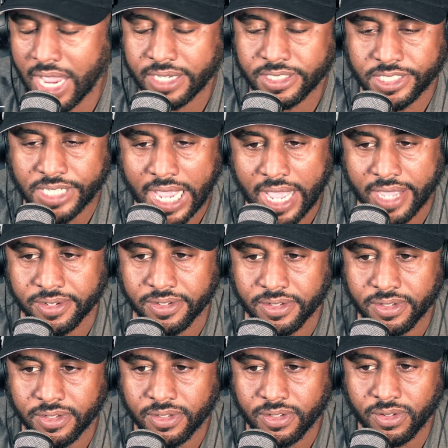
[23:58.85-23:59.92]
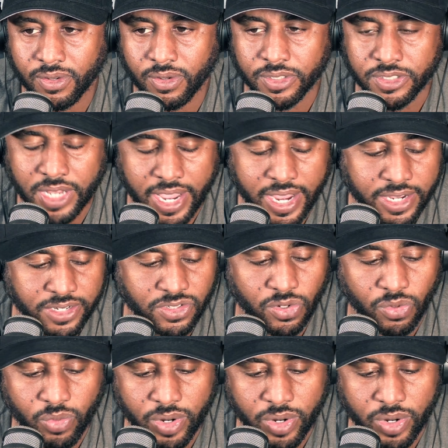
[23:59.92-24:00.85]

got shot or tased or